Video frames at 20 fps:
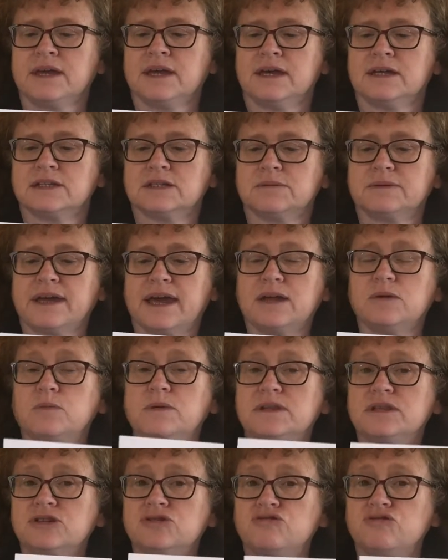So again,
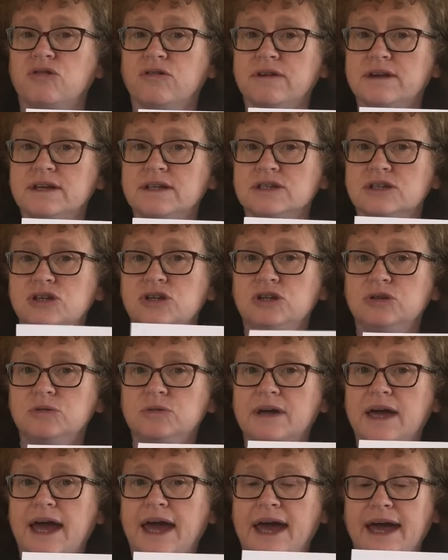with the drawings, you
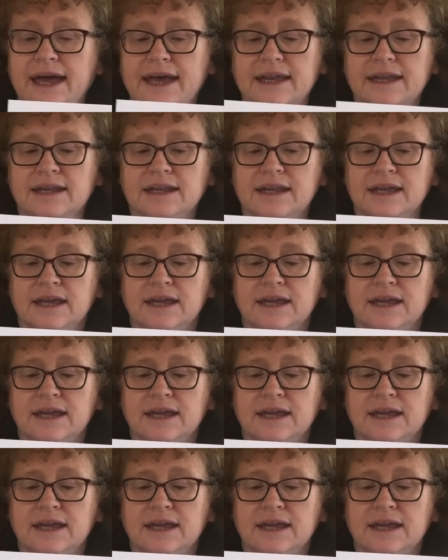can